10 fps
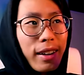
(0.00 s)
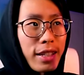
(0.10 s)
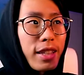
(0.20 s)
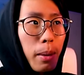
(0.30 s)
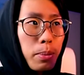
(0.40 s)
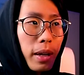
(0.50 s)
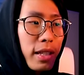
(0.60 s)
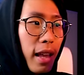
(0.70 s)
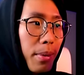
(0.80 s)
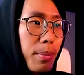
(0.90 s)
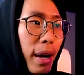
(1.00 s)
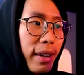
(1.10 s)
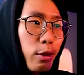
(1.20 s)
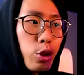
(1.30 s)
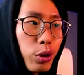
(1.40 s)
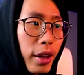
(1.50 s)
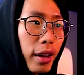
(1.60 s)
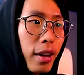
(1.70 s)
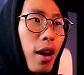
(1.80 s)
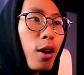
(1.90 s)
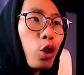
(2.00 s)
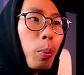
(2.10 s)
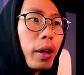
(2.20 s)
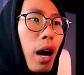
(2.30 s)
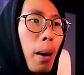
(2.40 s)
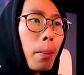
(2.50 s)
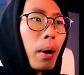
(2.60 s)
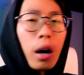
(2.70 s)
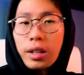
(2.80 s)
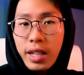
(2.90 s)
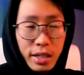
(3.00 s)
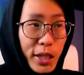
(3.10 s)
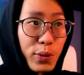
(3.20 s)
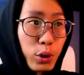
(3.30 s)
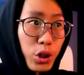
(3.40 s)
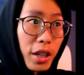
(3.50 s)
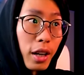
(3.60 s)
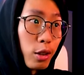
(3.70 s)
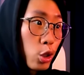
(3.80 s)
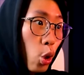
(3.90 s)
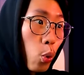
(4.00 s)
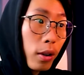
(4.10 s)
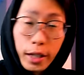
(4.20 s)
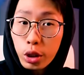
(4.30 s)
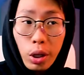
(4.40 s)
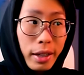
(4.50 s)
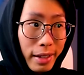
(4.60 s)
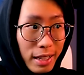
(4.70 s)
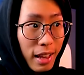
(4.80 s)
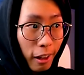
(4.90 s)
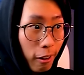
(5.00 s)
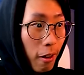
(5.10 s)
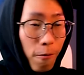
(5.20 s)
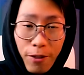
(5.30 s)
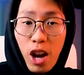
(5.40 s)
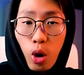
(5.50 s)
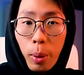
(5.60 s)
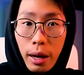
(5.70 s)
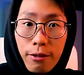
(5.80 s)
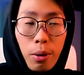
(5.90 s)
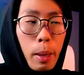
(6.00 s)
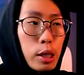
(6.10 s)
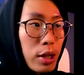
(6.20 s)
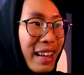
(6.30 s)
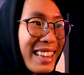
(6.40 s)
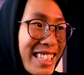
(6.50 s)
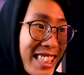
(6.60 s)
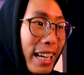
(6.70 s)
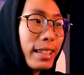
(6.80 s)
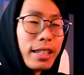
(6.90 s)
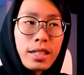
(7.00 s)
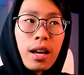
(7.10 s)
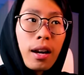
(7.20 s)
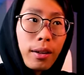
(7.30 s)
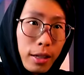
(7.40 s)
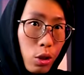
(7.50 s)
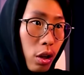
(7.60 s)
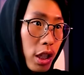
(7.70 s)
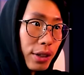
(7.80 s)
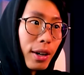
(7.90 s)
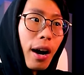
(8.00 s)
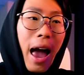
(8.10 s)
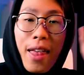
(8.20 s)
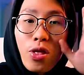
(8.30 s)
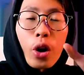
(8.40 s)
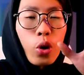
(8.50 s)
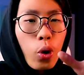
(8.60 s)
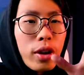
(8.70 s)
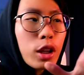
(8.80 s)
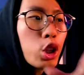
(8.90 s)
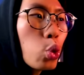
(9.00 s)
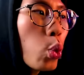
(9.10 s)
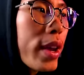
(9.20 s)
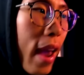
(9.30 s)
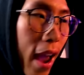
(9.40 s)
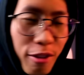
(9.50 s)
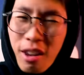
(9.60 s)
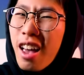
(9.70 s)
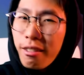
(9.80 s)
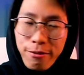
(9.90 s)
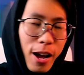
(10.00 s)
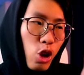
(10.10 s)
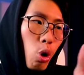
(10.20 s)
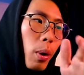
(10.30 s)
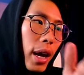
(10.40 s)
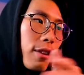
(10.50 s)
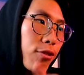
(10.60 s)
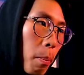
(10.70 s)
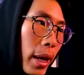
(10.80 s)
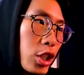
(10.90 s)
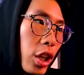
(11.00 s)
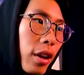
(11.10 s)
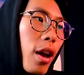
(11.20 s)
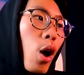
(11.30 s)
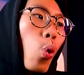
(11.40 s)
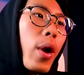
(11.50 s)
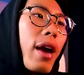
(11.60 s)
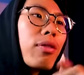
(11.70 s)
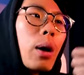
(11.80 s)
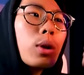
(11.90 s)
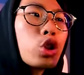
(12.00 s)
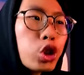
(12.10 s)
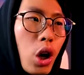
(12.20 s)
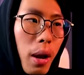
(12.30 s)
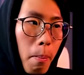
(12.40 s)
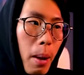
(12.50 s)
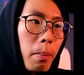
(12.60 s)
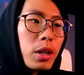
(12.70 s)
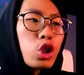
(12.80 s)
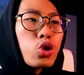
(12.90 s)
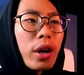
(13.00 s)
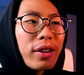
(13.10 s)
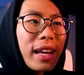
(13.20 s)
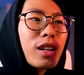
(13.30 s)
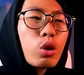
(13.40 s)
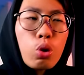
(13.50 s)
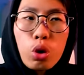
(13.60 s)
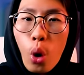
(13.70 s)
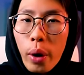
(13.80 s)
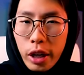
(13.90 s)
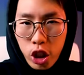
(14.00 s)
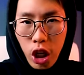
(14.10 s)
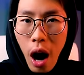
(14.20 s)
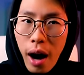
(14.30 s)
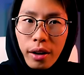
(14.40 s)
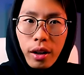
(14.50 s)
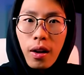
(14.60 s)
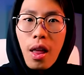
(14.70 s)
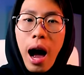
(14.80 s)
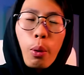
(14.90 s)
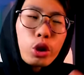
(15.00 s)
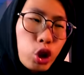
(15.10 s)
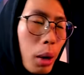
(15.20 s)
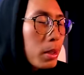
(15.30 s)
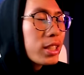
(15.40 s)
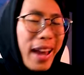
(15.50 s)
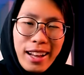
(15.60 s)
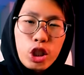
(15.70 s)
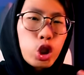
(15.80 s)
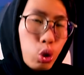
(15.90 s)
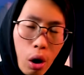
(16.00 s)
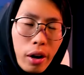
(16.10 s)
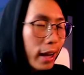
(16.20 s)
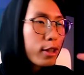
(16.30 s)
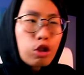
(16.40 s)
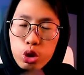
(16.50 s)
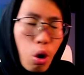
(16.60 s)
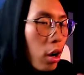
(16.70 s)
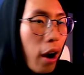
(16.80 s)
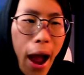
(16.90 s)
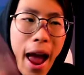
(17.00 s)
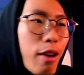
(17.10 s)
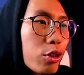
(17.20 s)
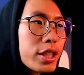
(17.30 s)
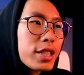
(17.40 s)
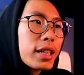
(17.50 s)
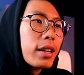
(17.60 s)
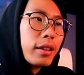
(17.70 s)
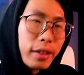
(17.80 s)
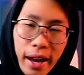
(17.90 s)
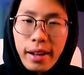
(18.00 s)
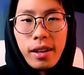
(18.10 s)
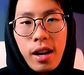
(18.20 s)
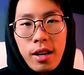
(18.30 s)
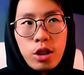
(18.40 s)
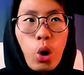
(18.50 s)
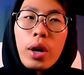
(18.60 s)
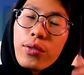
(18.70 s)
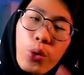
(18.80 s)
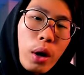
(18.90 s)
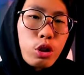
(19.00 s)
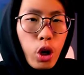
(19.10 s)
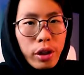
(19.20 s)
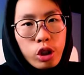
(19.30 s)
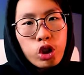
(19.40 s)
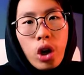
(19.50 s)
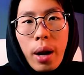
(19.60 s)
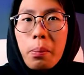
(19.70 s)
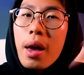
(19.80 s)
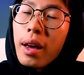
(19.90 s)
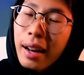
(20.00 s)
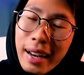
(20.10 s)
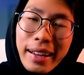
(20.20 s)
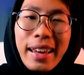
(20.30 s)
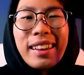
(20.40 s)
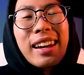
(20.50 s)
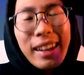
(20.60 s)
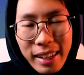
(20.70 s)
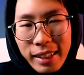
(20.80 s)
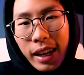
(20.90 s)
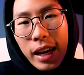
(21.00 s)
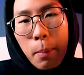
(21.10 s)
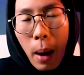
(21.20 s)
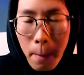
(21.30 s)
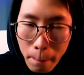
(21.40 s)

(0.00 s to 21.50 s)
the steps guide that you should take to become a successful trader. So literally, there's like valuable information inside this Discord server. And not only do we have valuable information, we have our tribe members trying to getting to know each other. Our tribe is getting stronger and stronger every single day. So if you want to join the tribe, click in the link in my